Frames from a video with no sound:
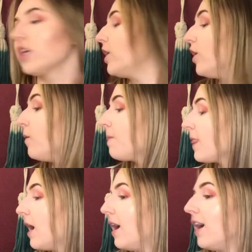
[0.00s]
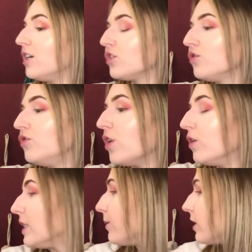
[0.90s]
Cute. I also
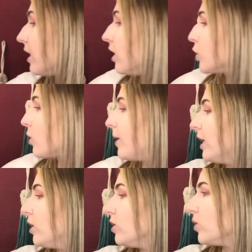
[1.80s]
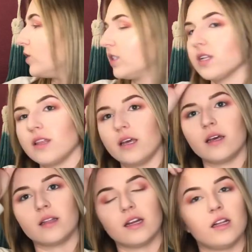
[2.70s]
don't typically contour my nose, which is a
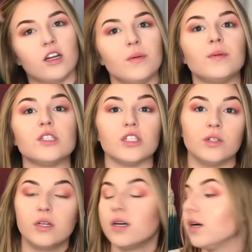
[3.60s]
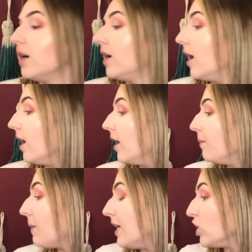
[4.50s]
thing that a lot of people do.
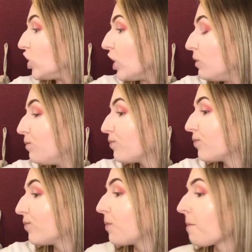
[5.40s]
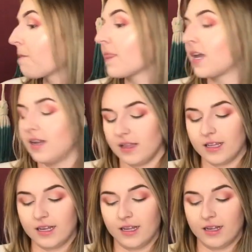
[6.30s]
I just don't.
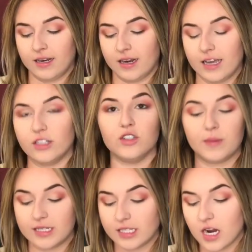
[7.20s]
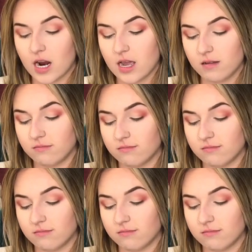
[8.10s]
And then I do mascara.